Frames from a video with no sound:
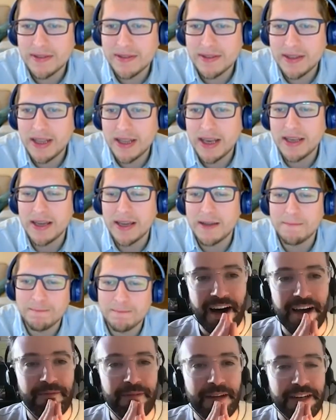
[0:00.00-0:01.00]
Yeah. Now,
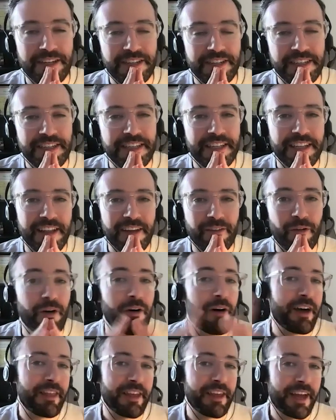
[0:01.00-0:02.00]
I mentioned,
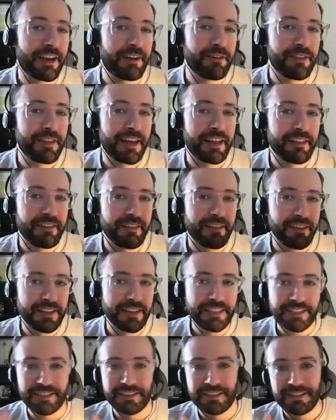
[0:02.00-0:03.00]
I think anyone that
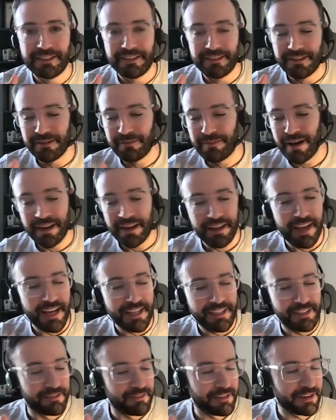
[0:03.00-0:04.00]
listens to the
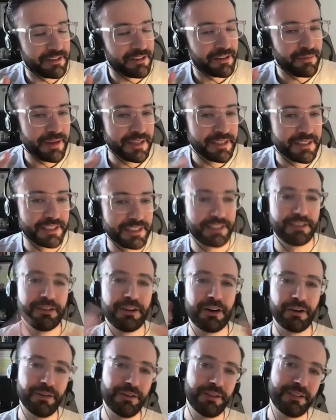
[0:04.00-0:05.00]
podcast on a regular basis
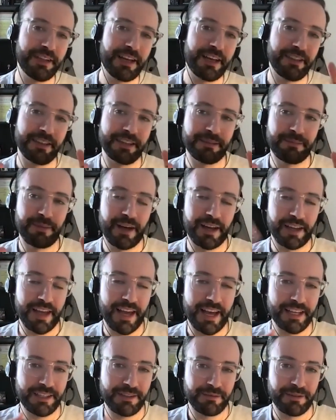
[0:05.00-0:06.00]
knows that this
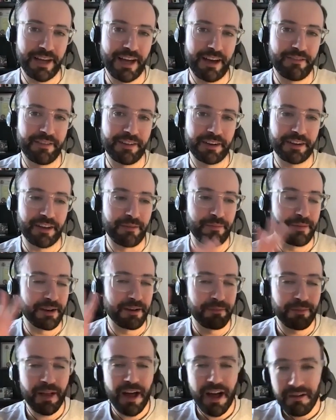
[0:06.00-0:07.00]
podcast will have an
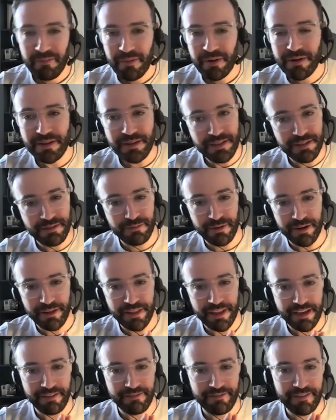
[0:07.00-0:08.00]
accompanying blog post where
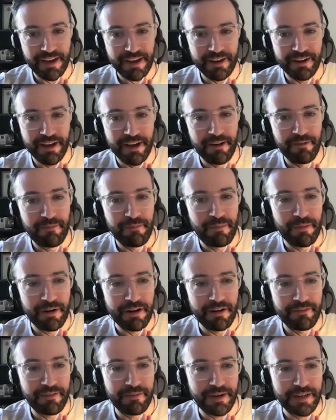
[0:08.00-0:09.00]
they can find more
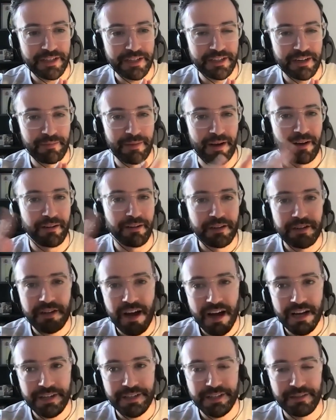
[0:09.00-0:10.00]
information about
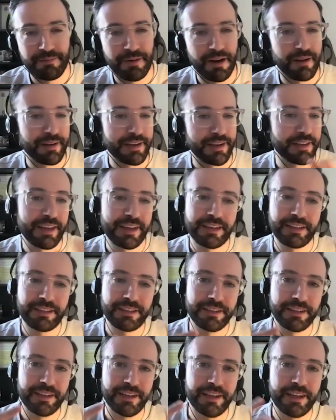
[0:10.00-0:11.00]
Josh and probably a link
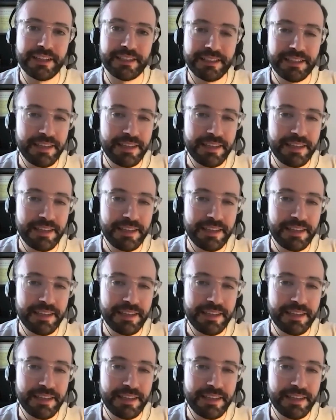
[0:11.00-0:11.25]
to his